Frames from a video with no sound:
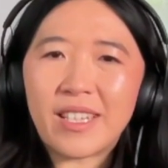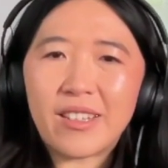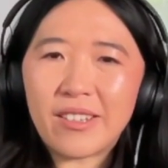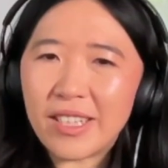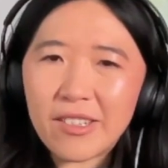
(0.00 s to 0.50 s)
that
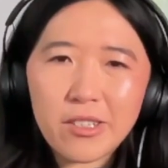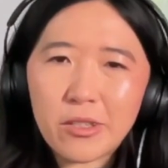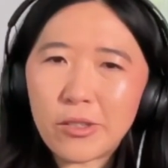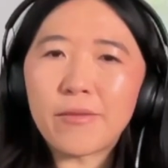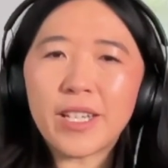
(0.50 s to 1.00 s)
you need to
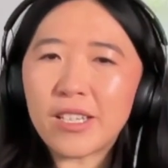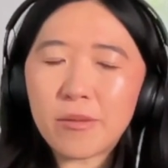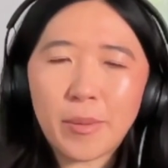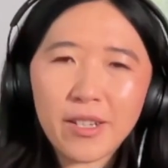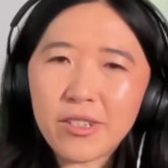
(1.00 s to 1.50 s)
do for
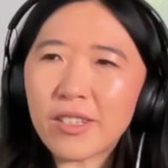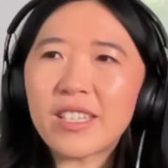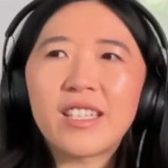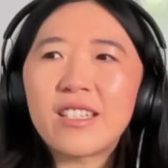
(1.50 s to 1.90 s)
each patient,